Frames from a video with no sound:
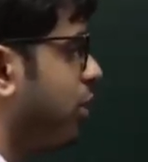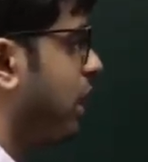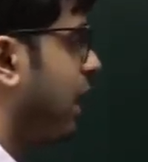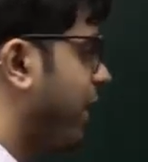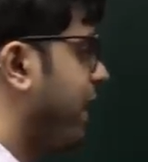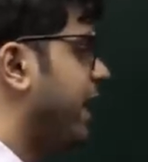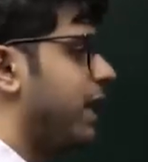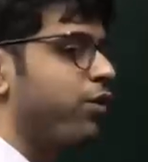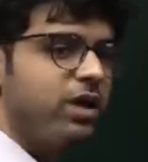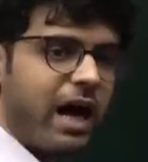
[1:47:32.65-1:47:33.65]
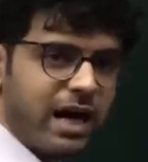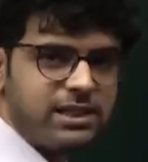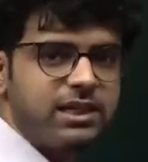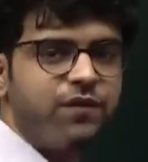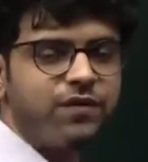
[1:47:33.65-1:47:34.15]
last
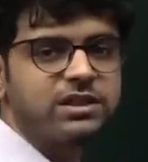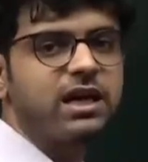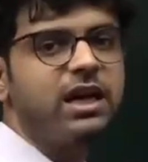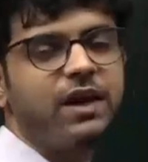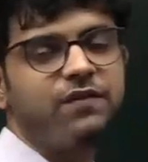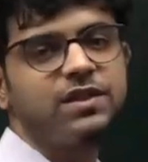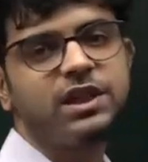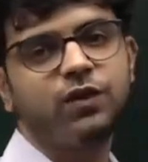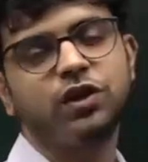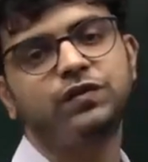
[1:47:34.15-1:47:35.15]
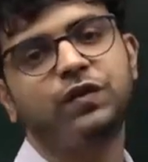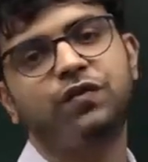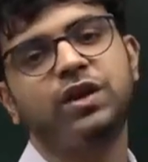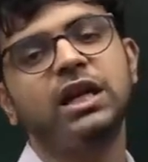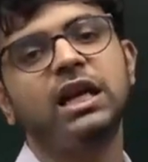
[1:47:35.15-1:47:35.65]
year fiscal deficit was
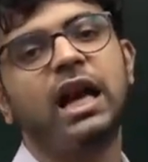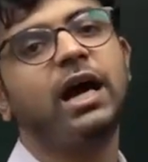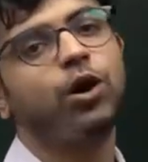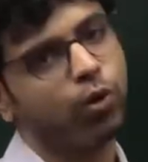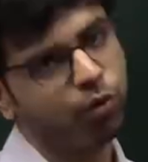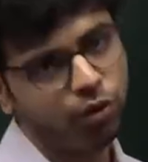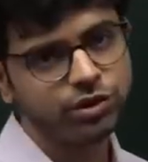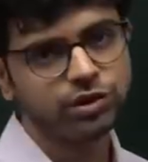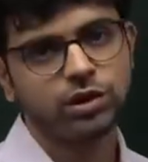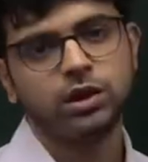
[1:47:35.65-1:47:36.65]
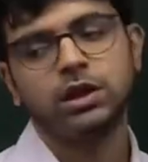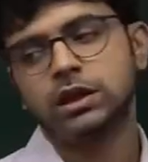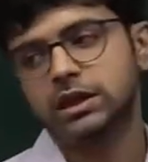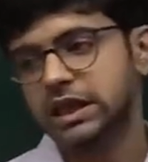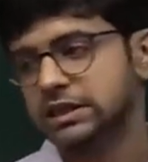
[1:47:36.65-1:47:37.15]
15 lakh crores,
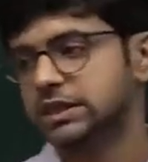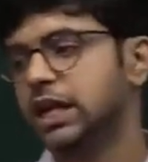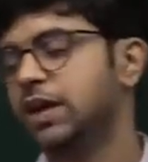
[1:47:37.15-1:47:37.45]
this year